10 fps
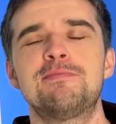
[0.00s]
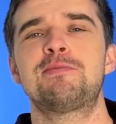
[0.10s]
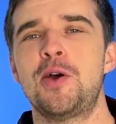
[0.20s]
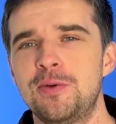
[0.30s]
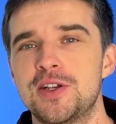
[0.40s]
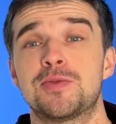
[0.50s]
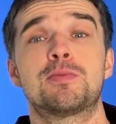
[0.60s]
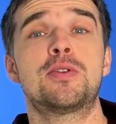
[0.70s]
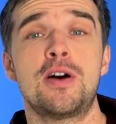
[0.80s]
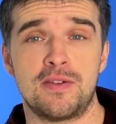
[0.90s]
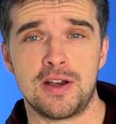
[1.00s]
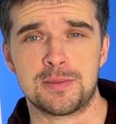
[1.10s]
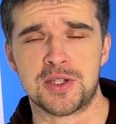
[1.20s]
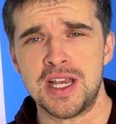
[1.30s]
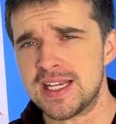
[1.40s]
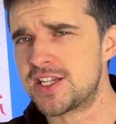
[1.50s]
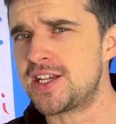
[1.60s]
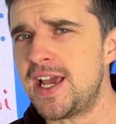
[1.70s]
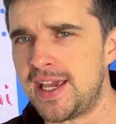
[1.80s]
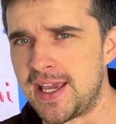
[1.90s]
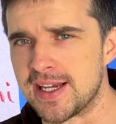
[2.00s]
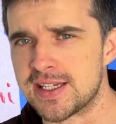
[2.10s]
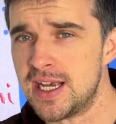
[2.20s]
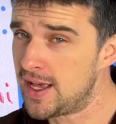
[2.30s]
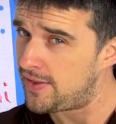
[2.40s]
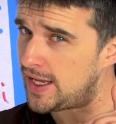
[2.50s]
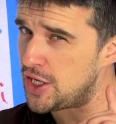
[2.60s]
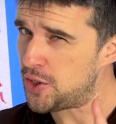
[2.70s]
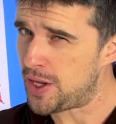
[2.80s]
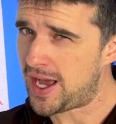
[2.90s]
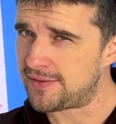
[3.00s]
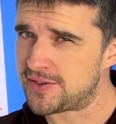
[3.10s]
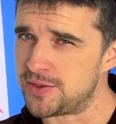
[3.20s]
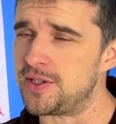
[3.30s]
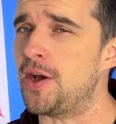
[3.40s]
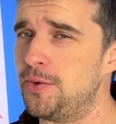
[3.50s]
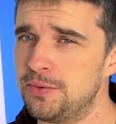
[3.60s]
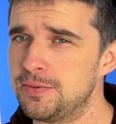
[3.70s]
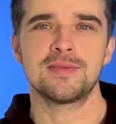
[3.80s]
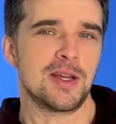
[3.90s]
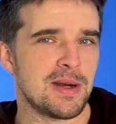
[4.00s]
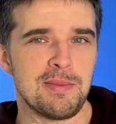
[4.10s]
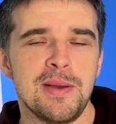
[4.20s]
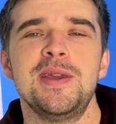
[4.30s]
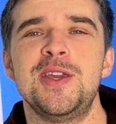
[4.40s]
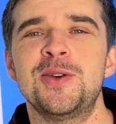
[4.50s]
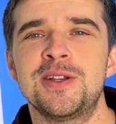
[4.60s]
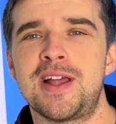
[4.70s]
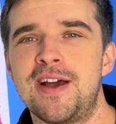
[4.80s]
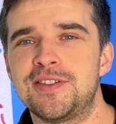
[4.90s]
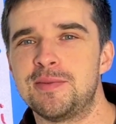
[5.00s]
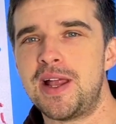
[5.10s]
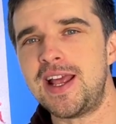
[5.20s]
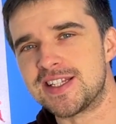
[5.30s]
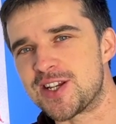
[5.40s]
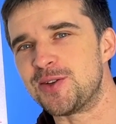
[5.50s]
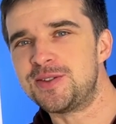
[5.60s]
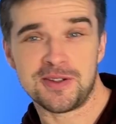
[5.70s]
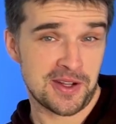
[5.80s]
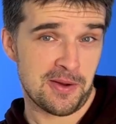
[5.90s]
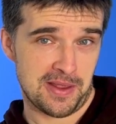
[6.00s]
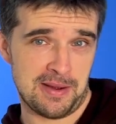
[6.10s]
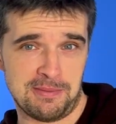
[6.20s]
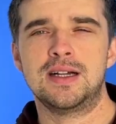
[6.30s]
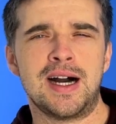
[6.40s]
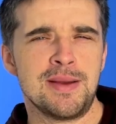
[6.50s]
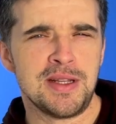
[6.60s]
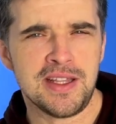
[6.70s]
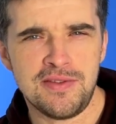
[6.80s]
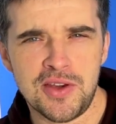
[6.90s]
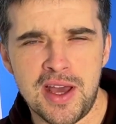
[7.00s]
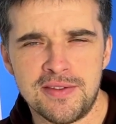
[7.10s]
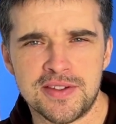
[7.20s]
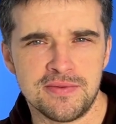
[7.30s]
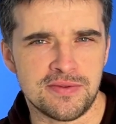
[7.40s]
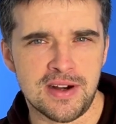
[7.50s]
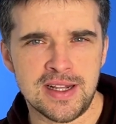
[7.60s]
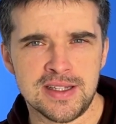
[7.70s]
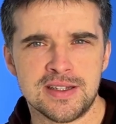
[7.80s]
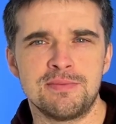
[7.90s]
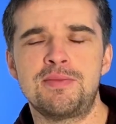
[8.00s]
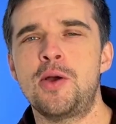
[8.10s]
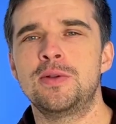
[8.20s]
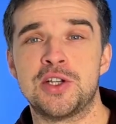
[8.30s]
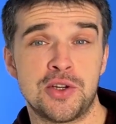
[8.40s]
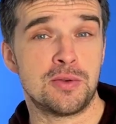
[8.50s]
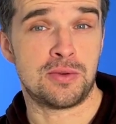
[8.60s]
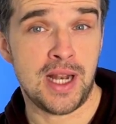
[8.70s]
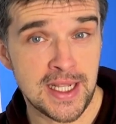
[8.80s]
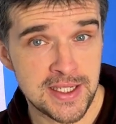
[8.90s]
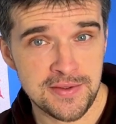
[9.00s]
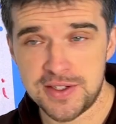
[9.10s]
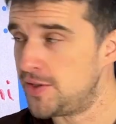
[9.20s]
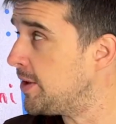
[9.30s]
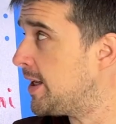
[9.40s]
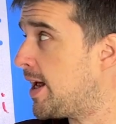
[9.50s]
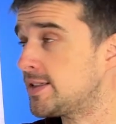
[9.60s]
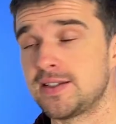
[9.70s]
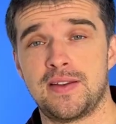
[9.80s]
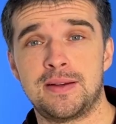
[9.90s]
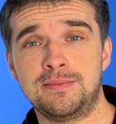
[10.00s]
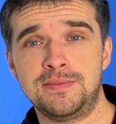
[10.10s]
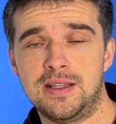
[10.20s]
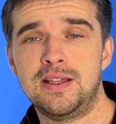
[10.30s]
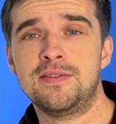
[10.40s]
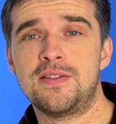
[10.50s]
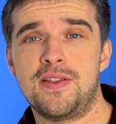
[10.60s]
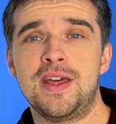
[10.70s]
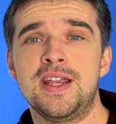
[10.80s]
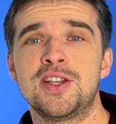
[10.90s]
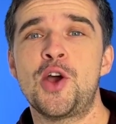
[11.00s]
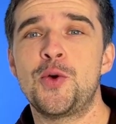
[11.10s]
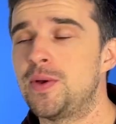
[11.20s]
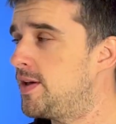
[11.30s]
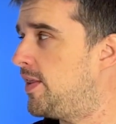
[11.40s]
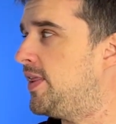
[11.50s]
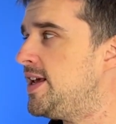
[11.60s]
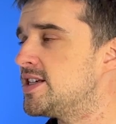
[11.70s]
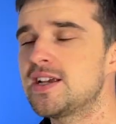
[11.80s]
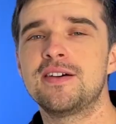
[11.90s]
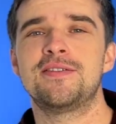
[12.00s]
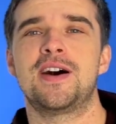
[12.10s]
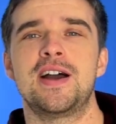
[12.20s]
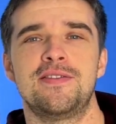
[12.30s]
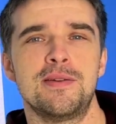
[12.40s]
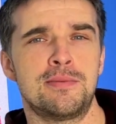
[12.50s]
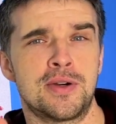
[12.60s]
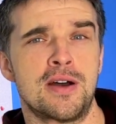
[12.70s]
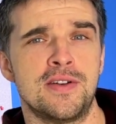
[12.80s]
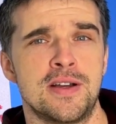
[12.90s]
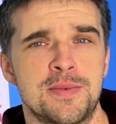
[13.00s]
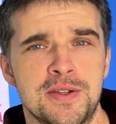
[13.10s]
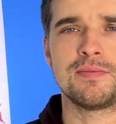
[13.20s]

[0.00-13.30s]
Polish proverbs, sayings that you have to know. Alright, maybe you don't have to, but it's good to know them. I believe you have some friends, some Polish relatives, so you can ask them if they know these five proverbs.